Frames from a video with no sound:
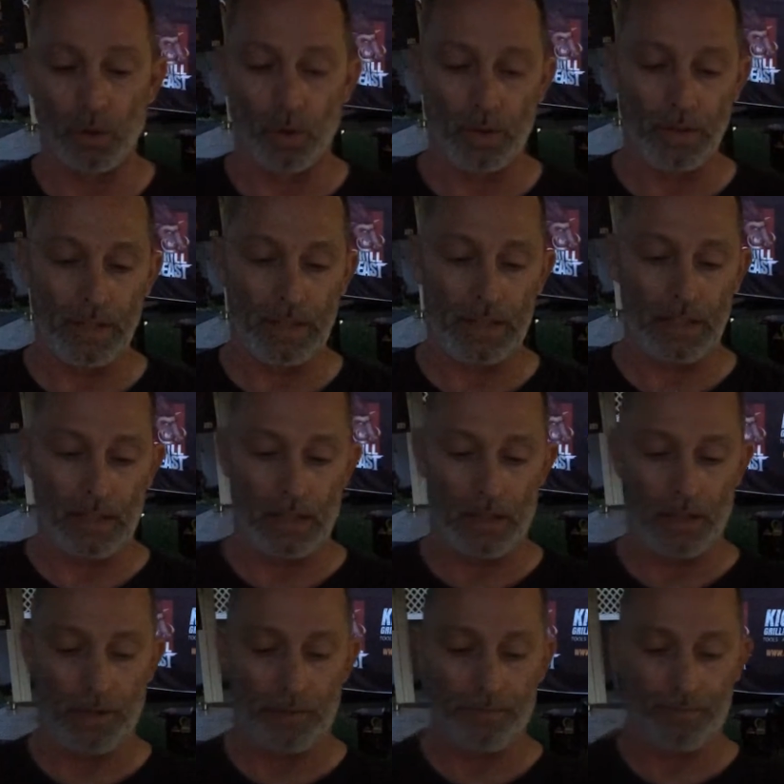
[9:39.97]
doing
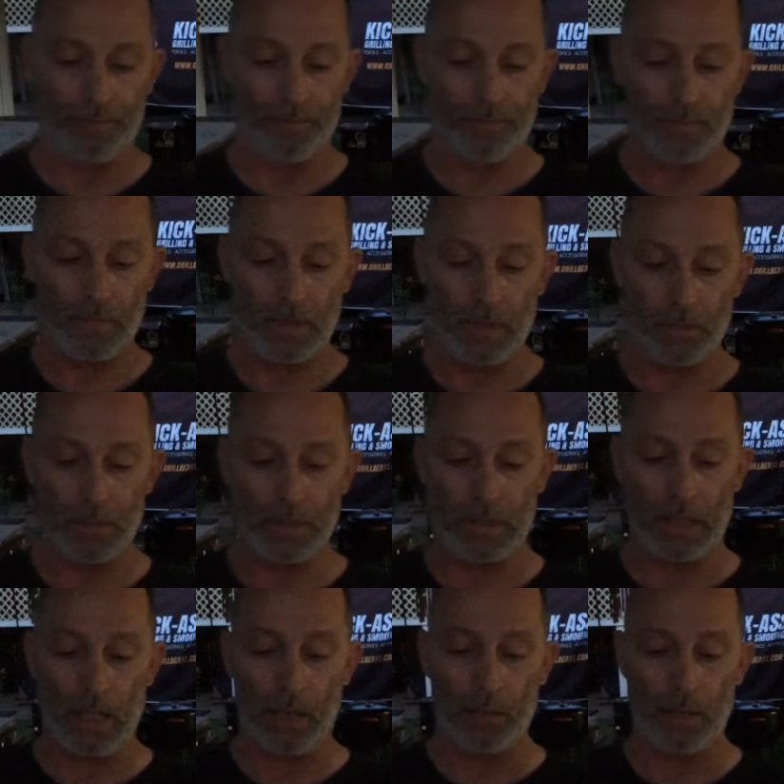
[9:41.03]
the let me
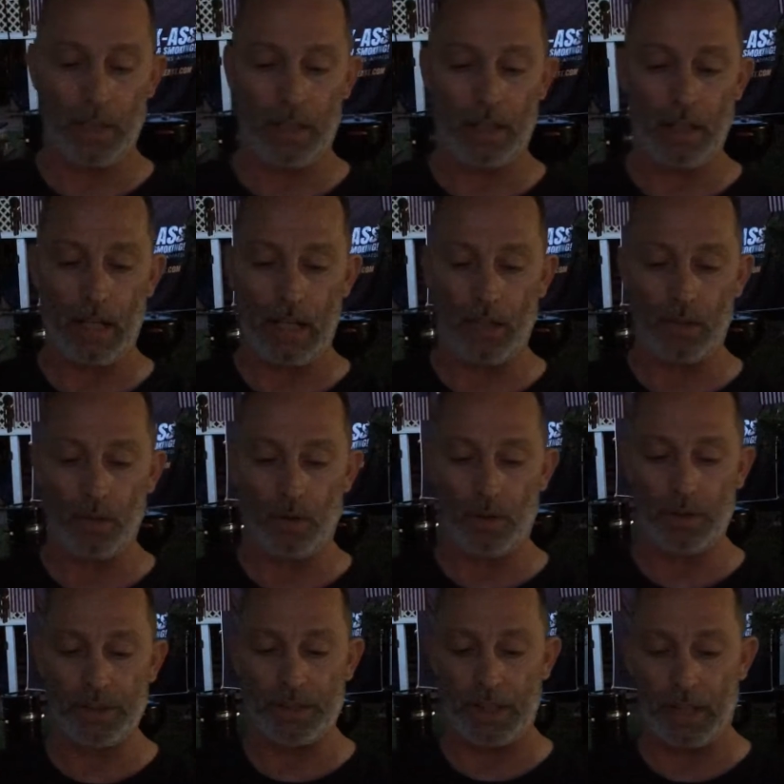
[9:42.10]
see, Emily, how you
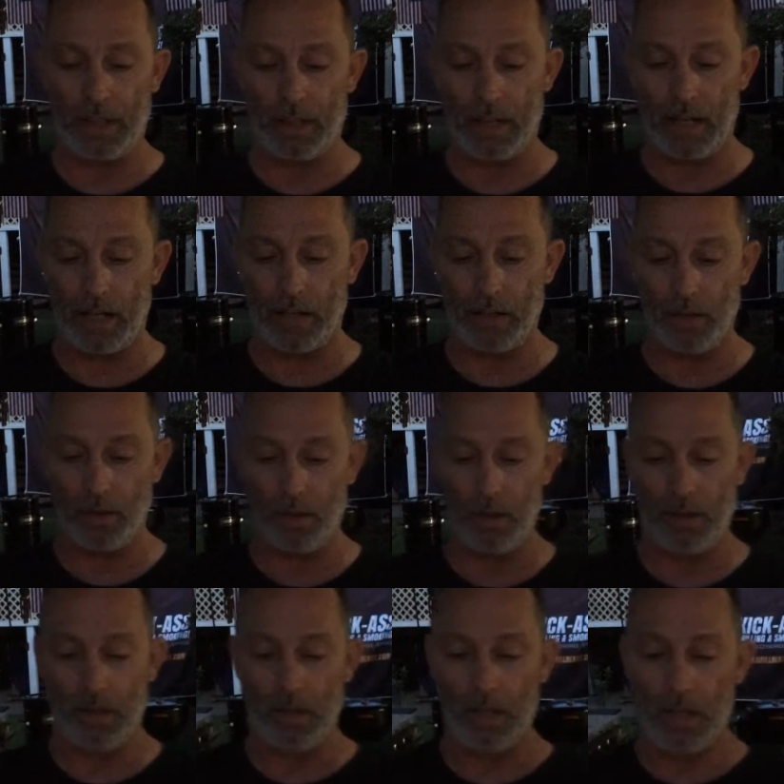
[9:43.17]
doing? Jared, how you doing?